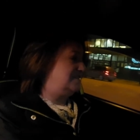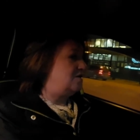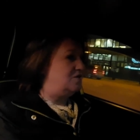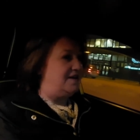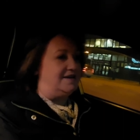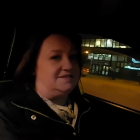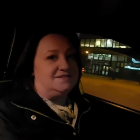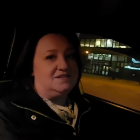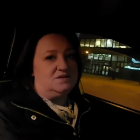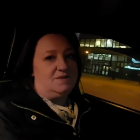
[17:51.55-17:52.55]
So yes,
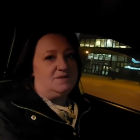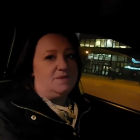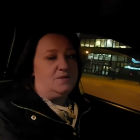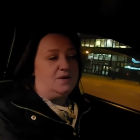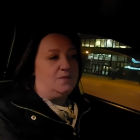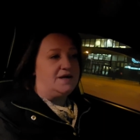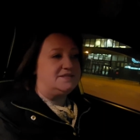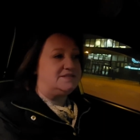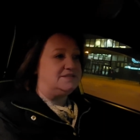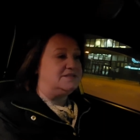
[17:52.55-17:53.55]
gonna make my way
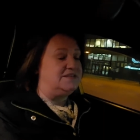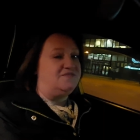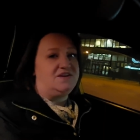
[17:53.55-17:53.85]
west and see if